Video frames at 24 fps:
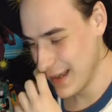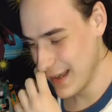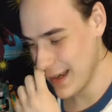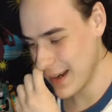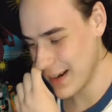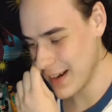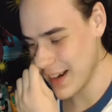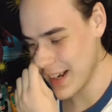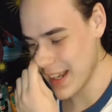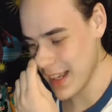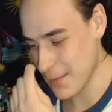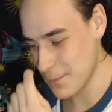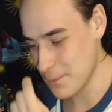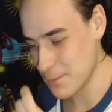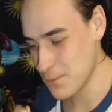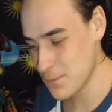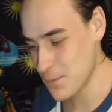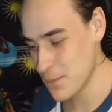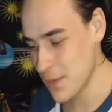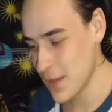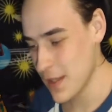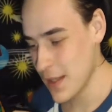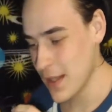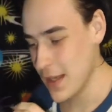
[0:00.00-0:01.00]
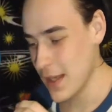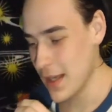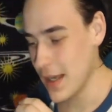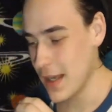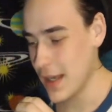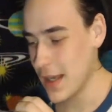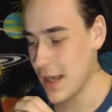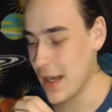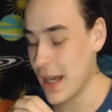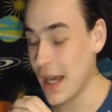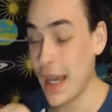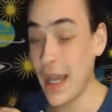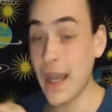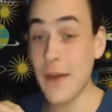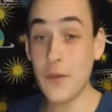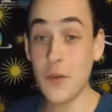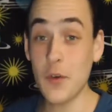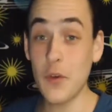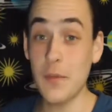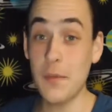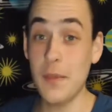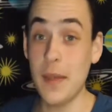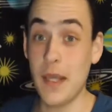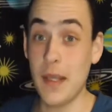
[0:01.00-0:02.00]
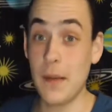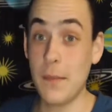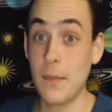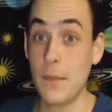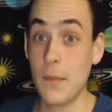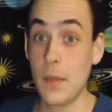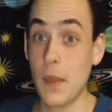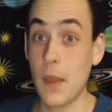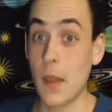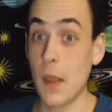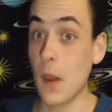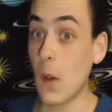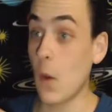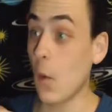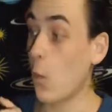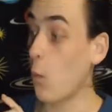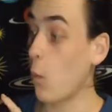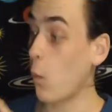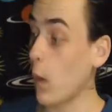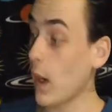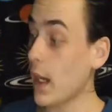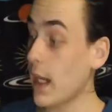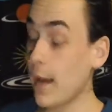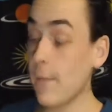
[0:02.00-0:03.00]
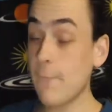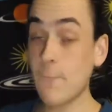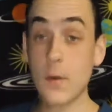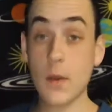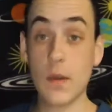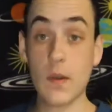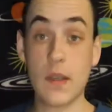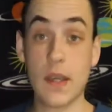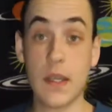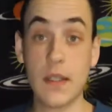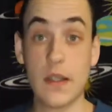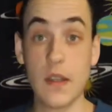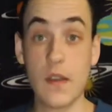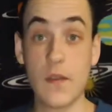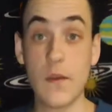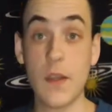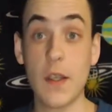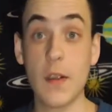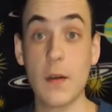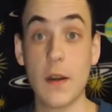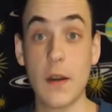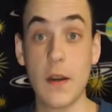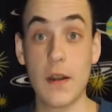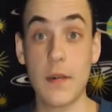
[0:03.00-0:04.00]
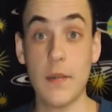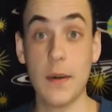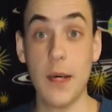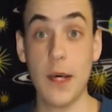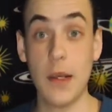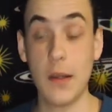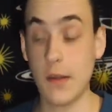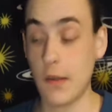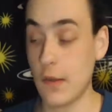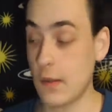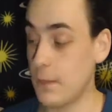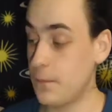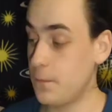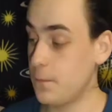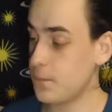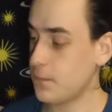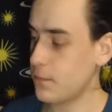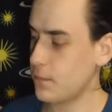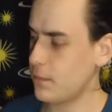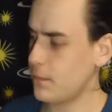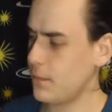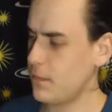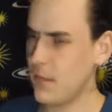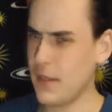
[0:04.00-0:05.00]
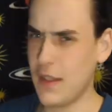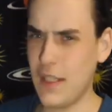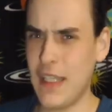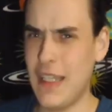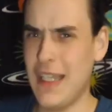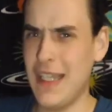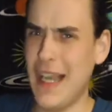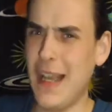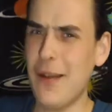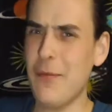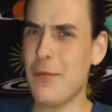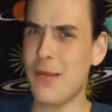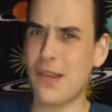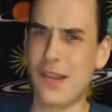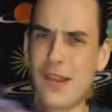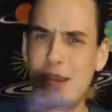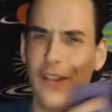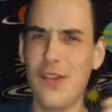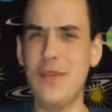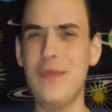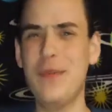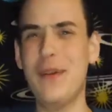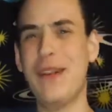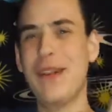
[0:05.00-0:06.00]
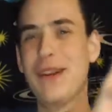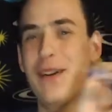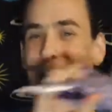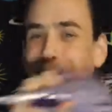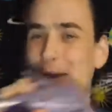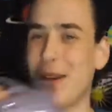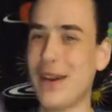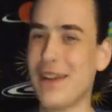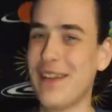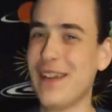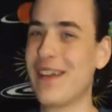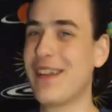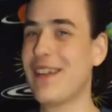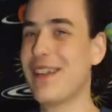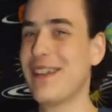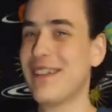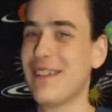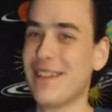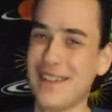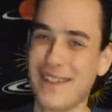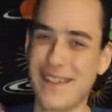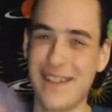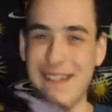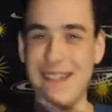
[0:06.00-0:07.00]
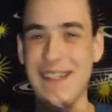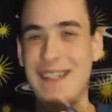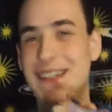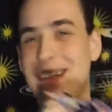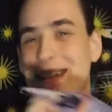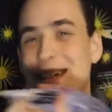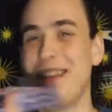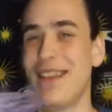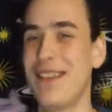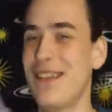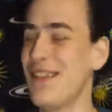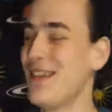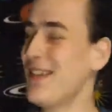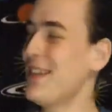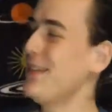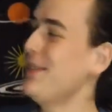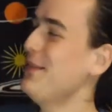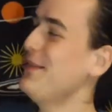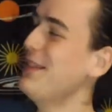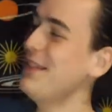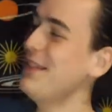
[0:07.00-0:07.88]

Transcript: Alright. I have to admit, when I first got this figure out of the box, I was zooming it around like a little kid. It's just...